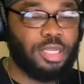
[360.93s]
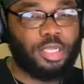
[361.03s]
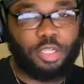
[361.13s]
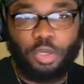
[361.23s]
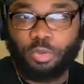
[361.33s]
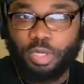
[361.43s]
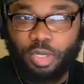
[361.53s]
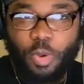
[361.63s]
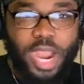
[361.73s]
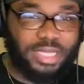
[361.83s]
you know,
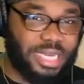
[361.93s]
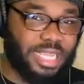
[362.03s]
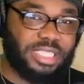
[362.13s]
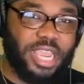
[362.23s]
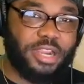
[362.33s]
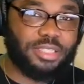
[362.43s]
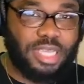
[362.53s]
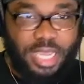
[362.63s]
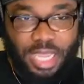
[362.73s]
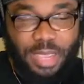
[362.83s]
quiet the naysayers,
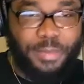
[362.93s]
get